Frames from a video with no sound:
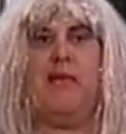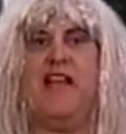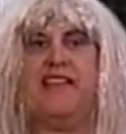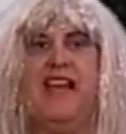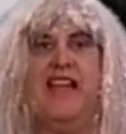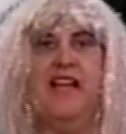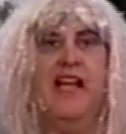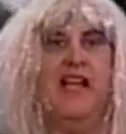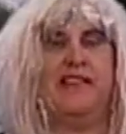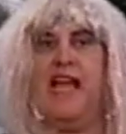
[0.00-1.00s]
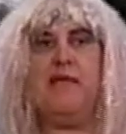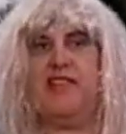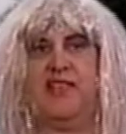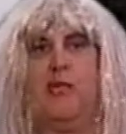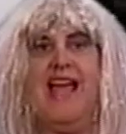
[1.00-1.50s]
is, and that David
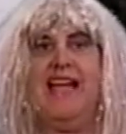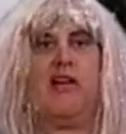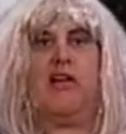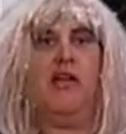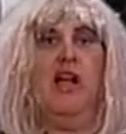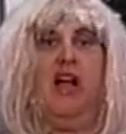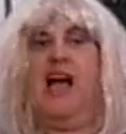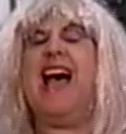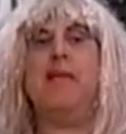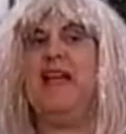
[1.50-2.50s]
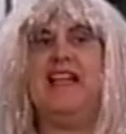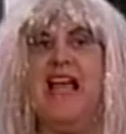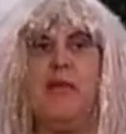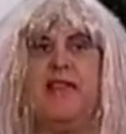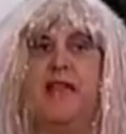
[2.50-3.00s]
Schwanger. Ah, I mean,
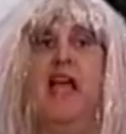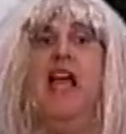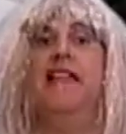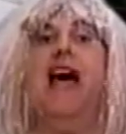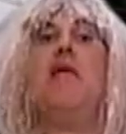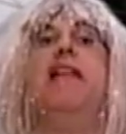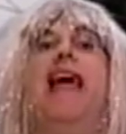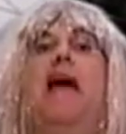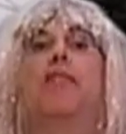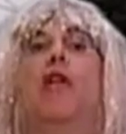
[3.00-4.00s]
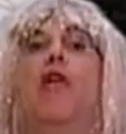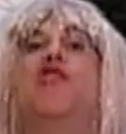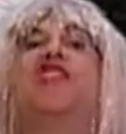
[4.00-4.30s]
that was that was absolute